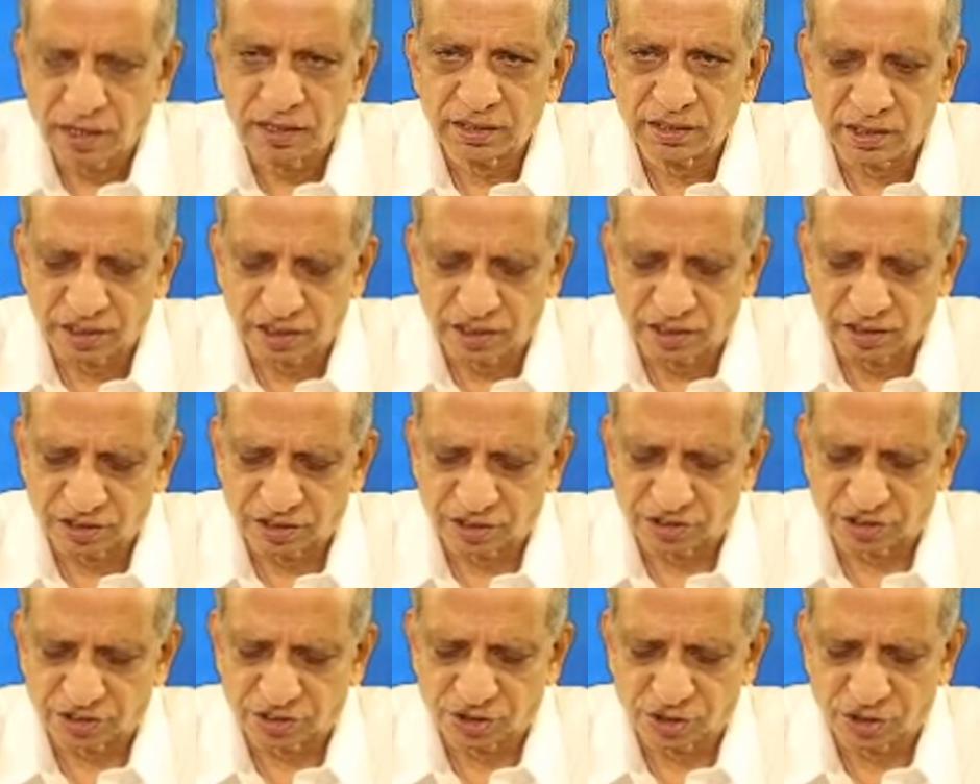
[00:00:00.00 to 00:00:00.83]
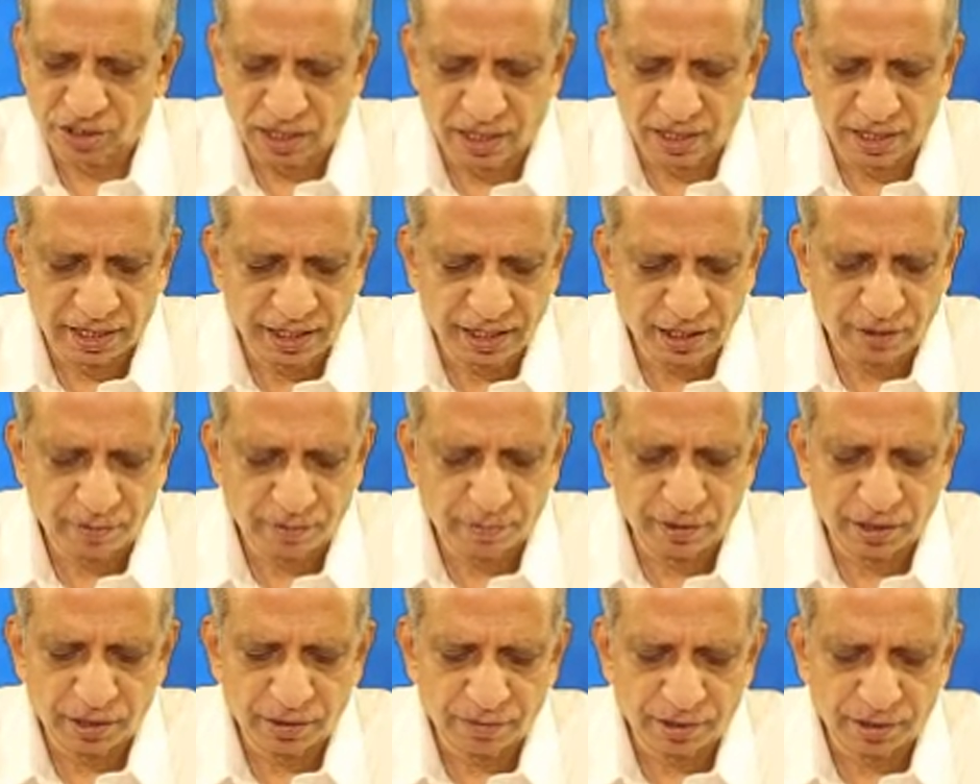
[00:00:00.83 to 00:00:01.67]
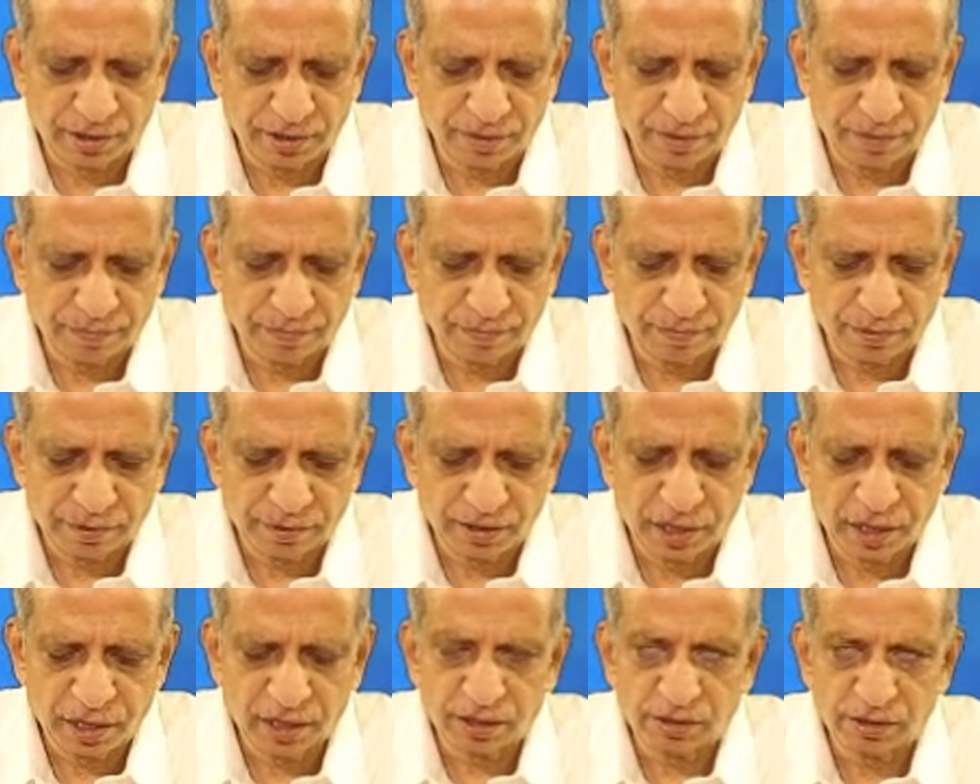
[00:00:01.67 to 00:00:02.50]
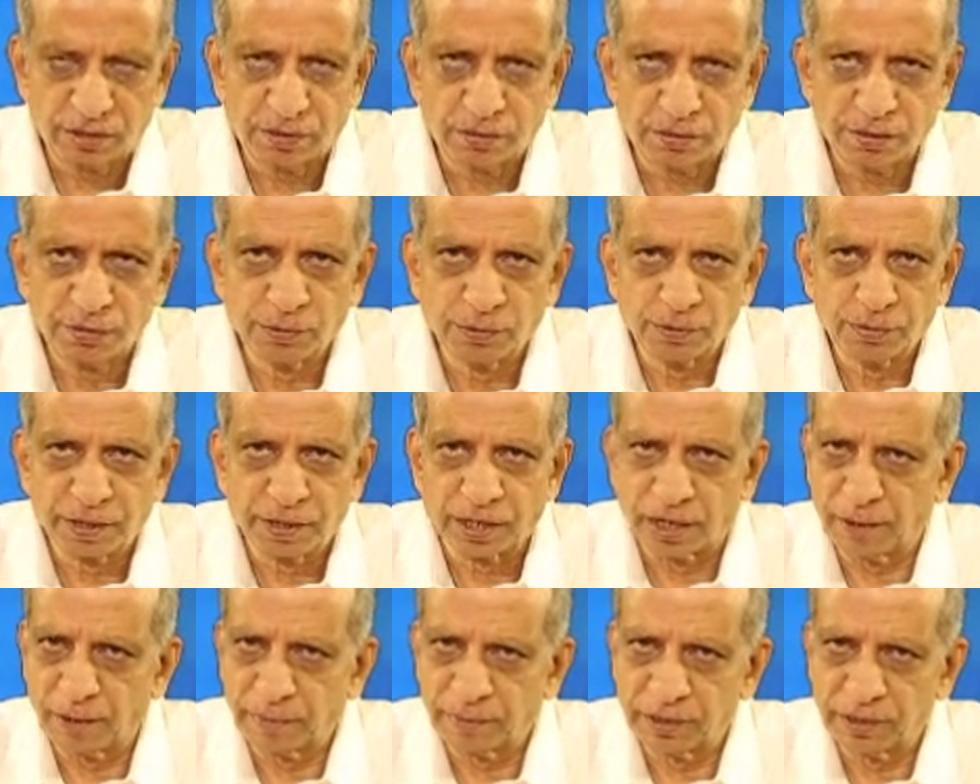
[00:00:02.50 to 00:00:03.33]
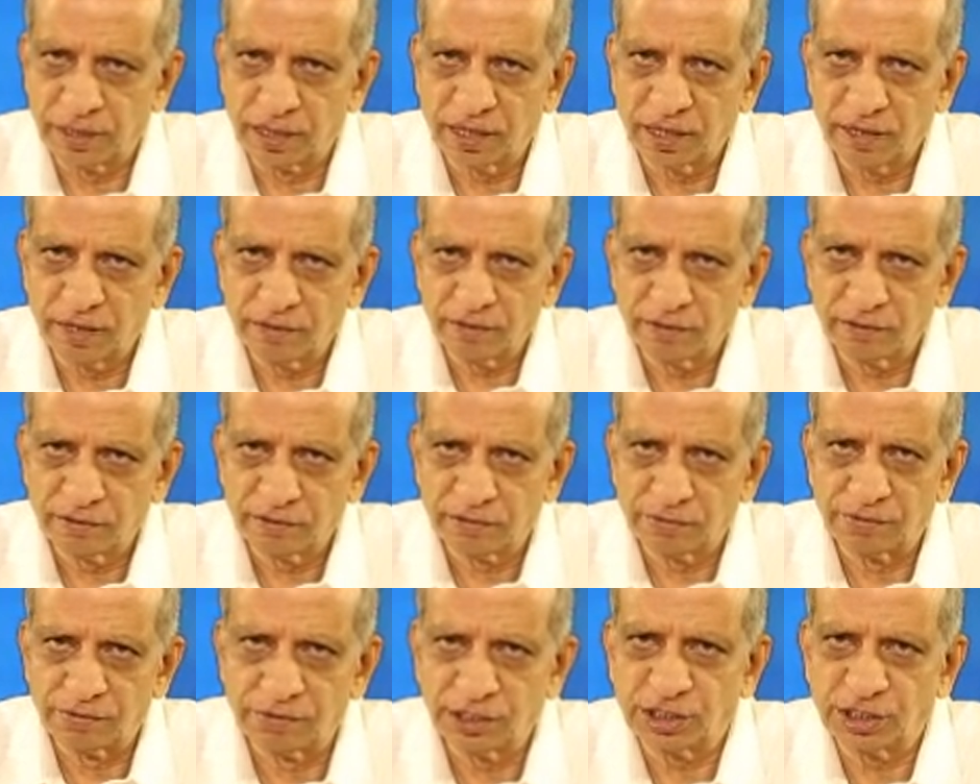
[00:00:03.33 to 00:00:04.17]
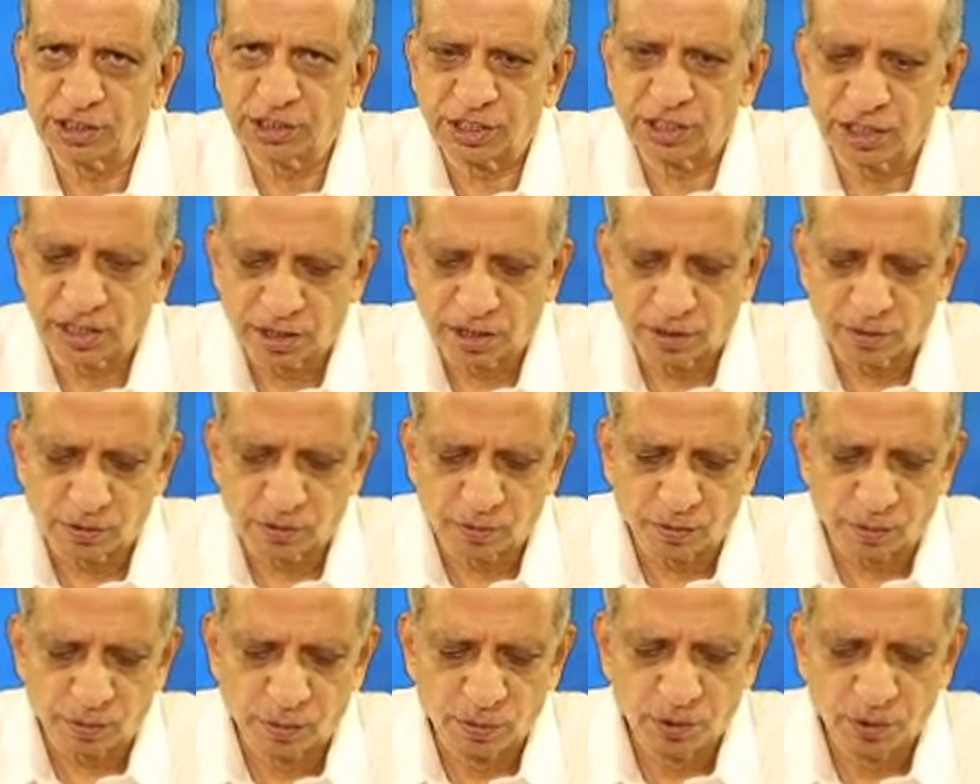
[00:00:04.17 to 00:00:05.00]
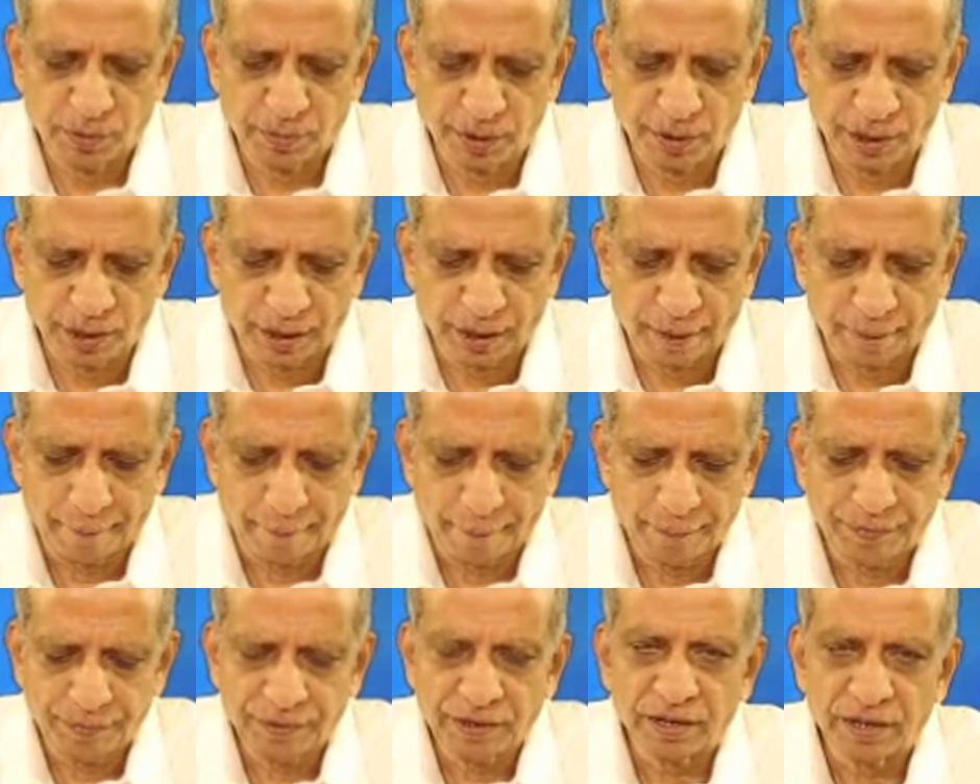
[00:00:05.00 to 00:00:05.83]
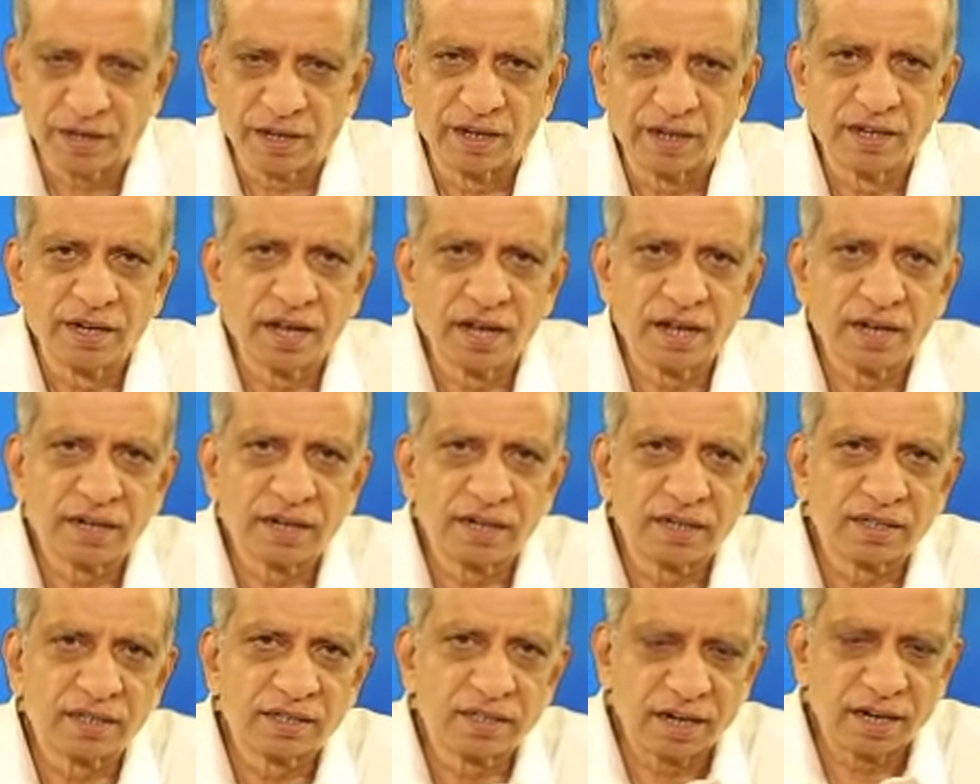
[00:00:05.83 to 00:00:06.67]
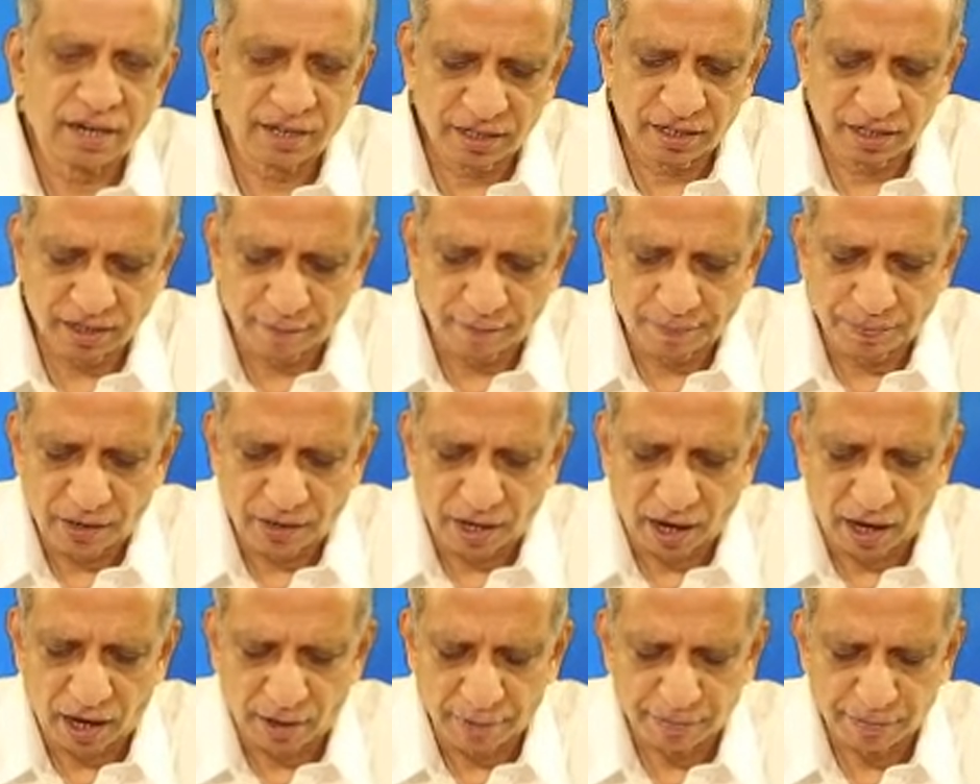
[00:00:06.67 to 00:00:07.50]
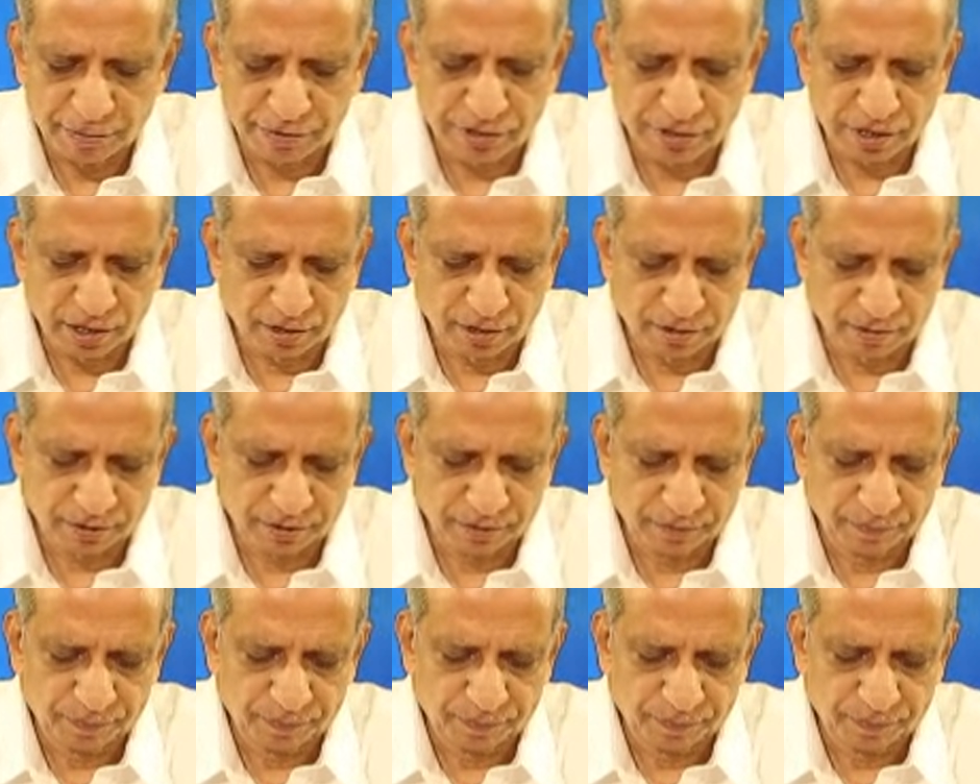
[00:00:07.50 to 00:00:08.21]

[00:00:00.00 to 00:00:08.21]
It is the link between the two phenomena which could be inherent and observed.